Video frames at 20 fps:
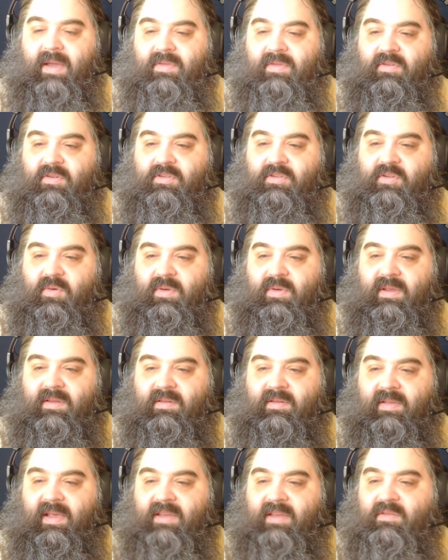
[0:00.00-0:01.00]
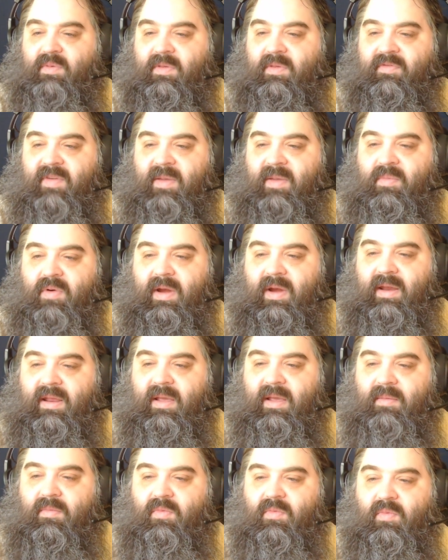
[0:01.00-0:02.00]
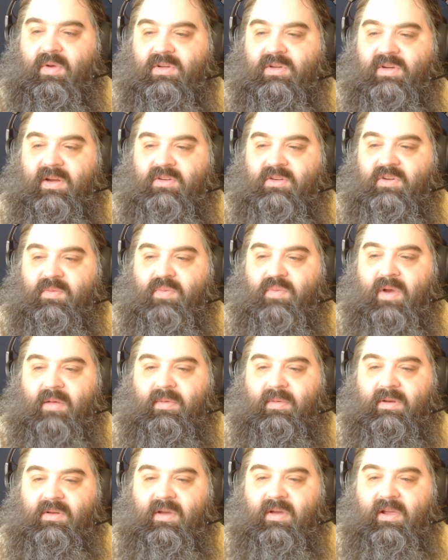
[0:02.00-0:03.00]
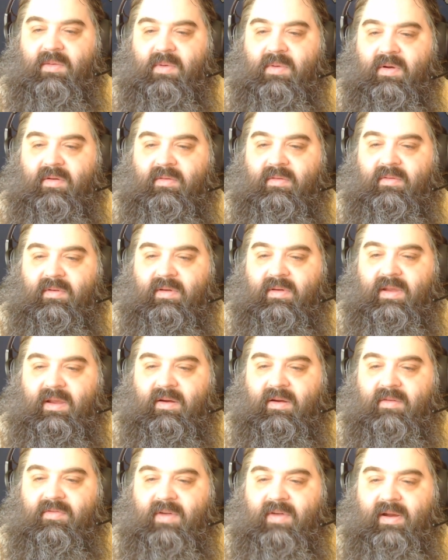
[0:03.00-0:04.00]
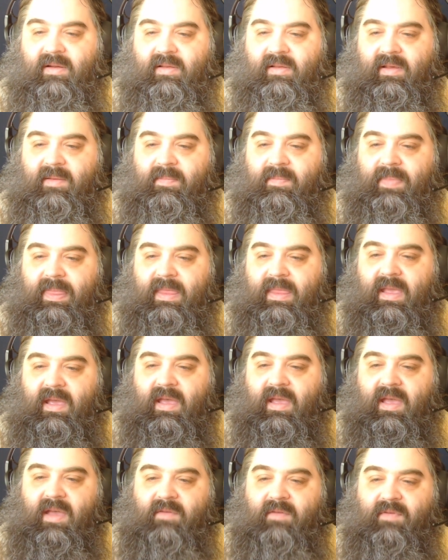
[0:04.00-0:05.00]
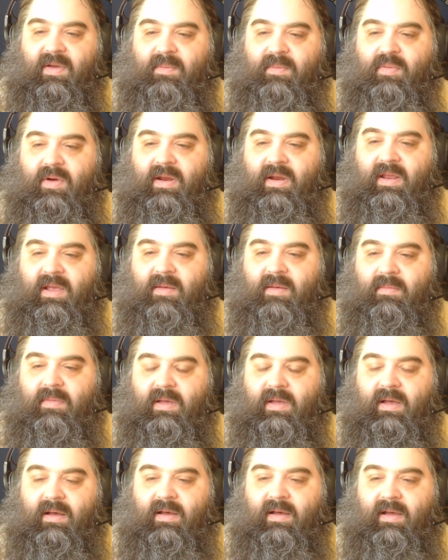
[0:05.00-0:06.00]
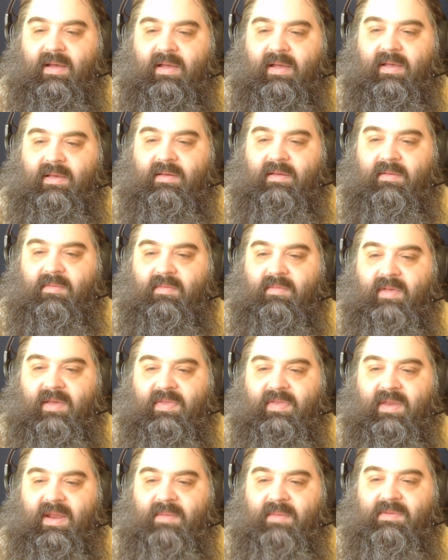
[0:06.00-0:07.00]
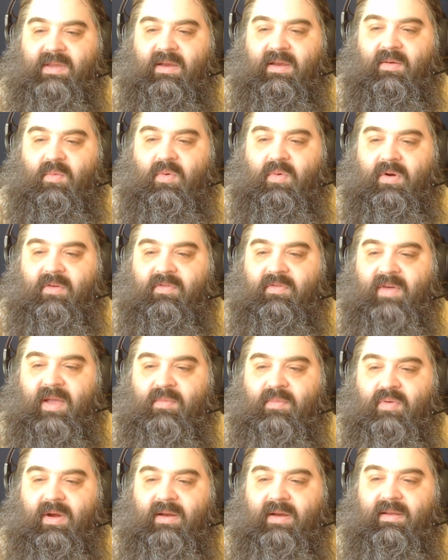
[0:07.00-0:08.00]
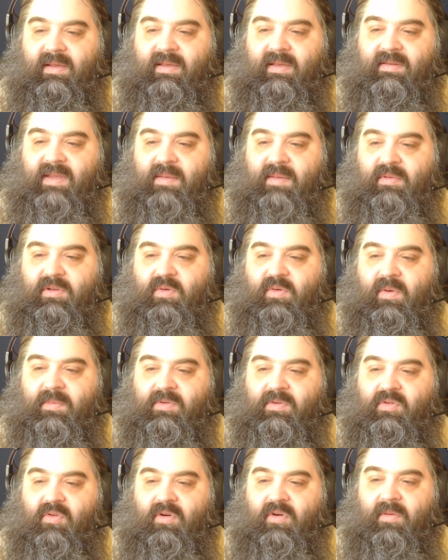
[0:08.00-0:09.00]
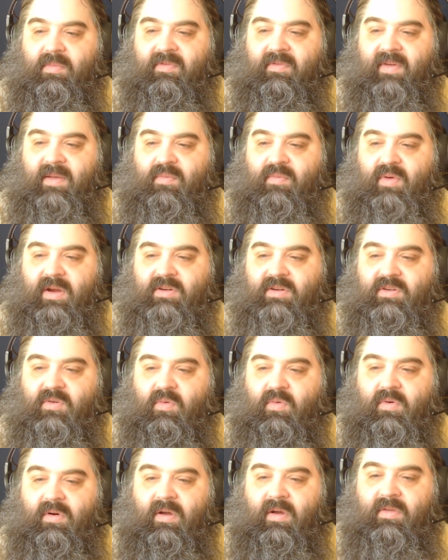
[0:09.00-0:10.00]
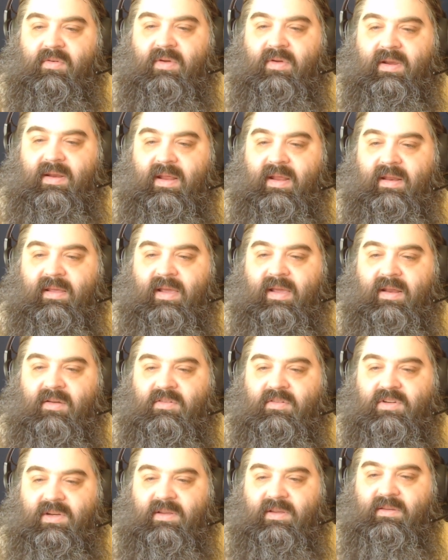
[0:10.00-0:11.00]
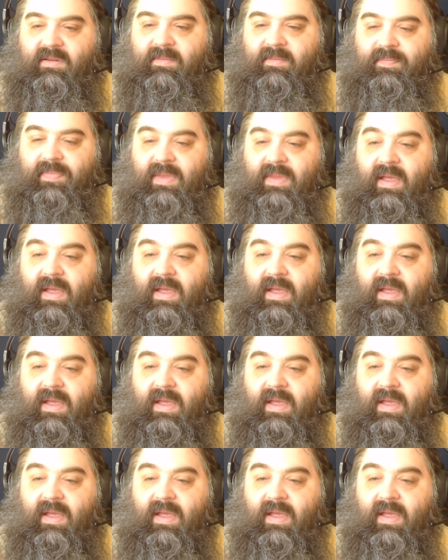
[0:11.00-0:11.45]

Panther suit is laced with vibranium, which I should probably talk about here, finally. Vibranium, like the namesake word vibrate, is able to absorb vibration or other kinetic energies.